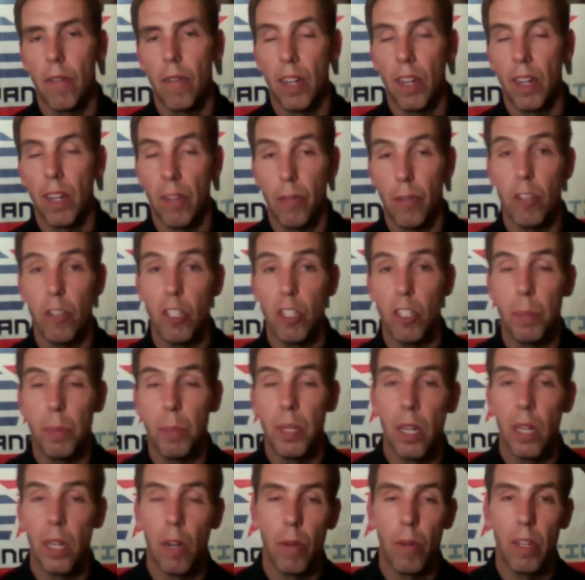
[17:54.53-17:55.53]
free
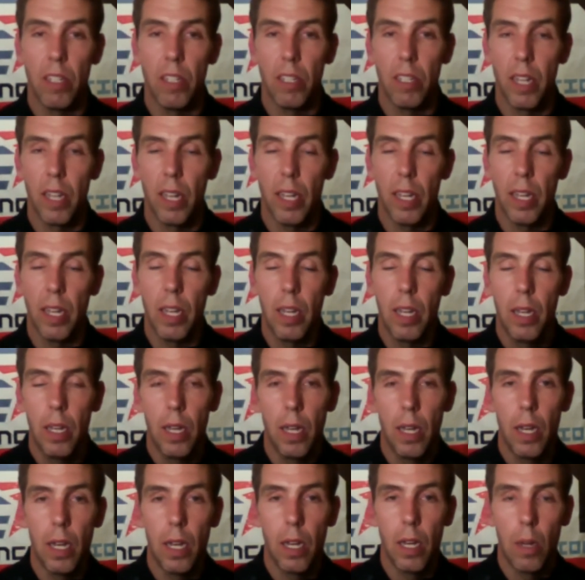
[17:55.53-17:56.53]
speed on race day,
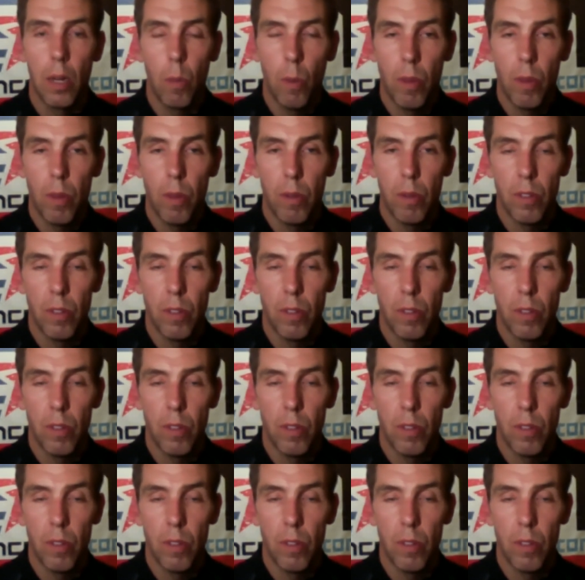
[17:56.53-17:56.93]
whether